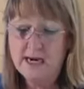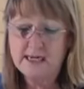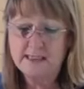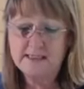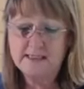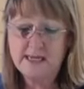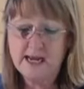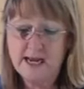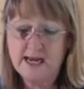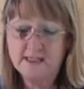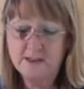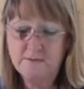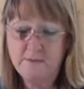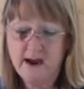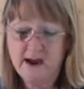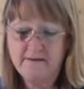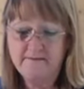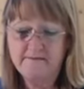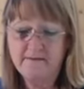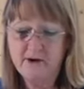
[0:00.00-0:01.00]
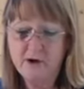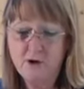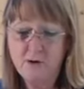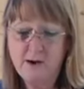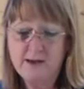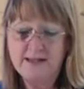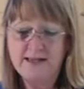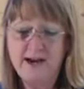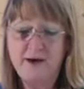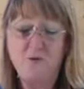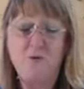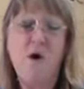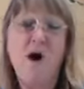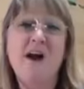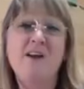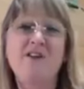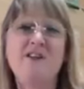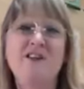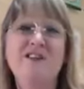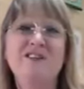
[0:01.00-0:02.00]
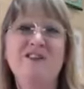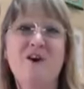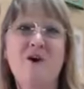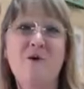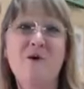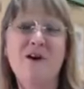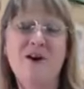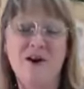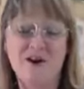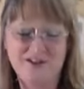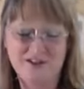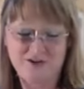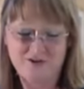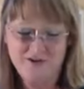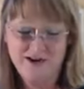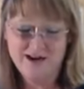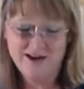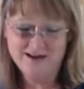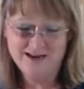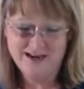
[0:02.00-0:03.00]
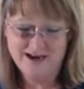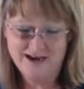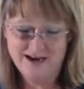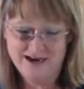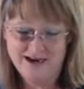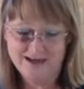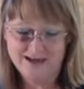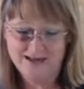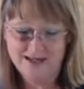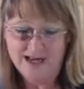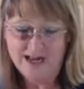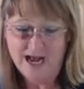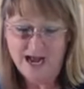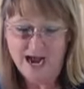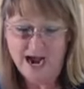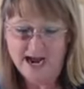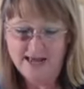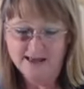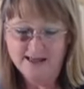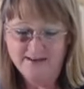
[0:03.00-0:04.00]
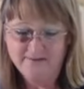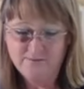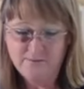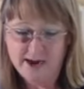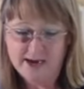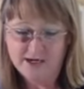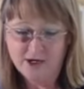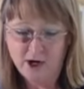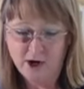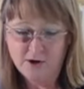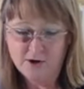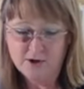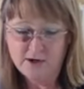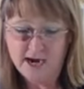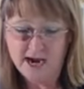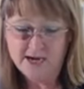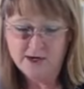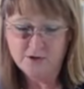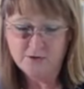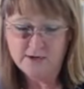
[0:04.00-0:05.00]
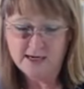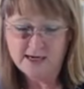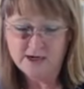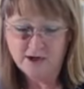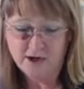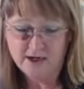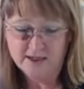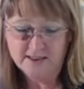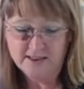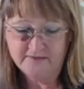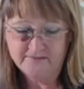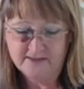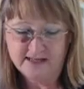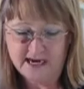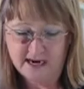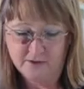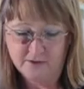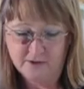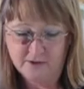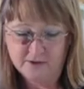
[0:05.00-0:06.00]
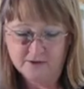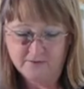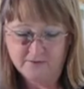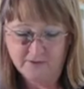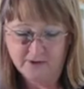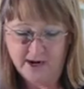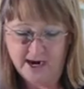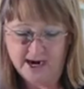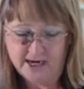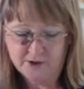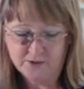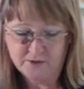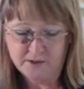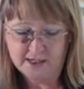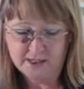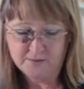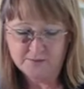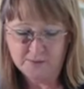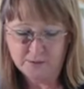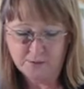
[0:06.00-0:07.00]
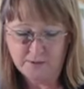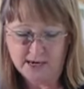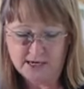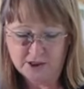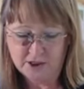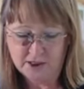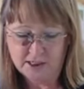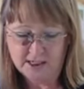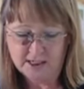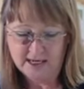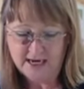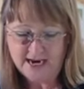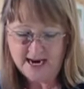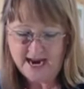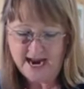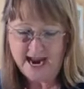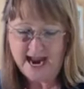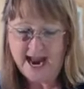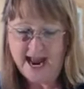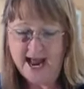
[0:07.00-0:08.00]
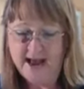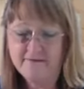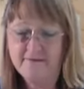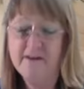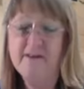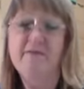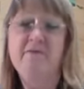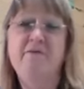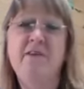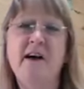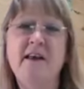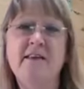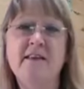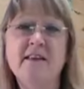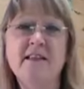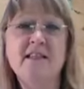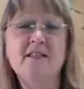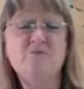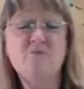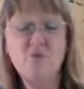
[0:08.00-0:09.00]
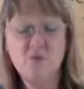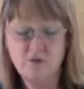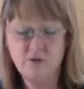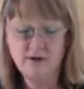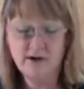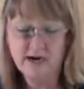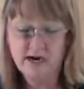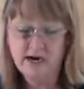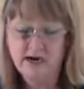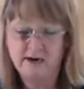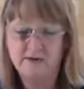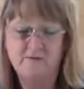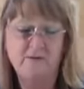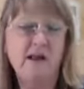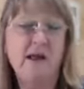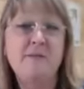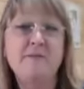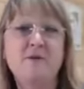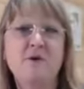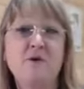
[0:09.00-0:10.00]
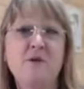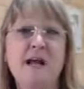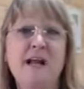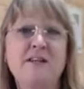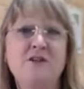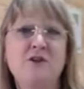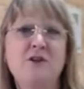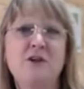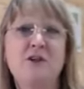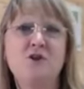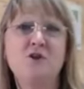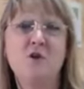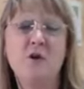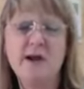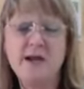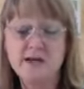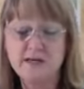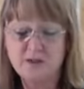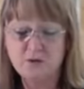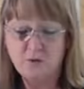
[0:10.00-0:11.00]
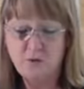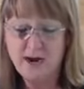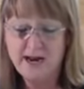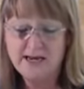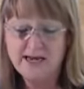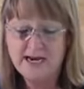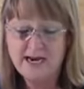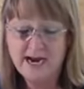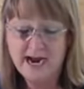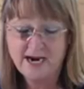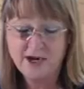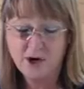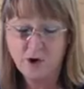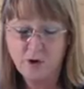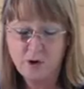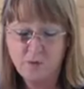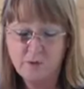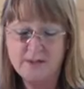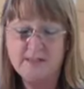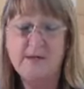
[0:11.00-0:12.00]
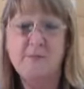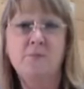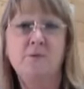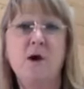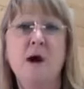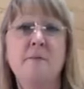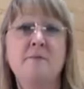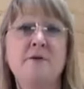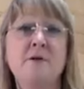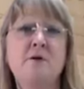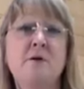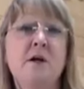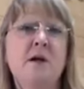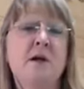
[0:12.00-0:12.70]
says, my view as I watch and sew in Australia. I love my garden and unique Aussie flowers for extra inspiration. Having fun this morning. Well, I'm so glad you could join us, Wendy. I know it was impromptu.